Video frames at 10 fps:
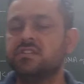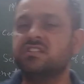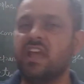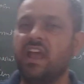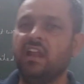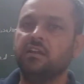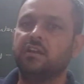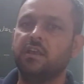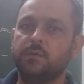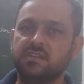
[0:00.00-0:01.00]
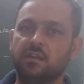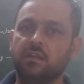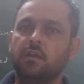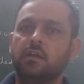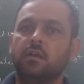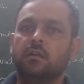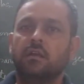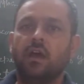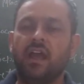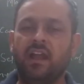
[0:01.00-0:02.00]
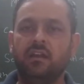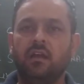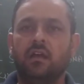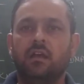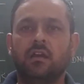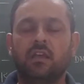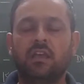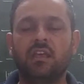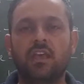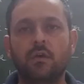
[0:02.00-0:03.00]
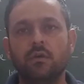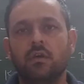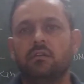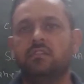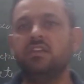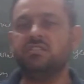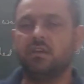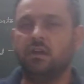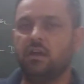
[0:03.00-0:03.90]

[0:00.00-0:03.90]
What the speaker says: cell division, and he give this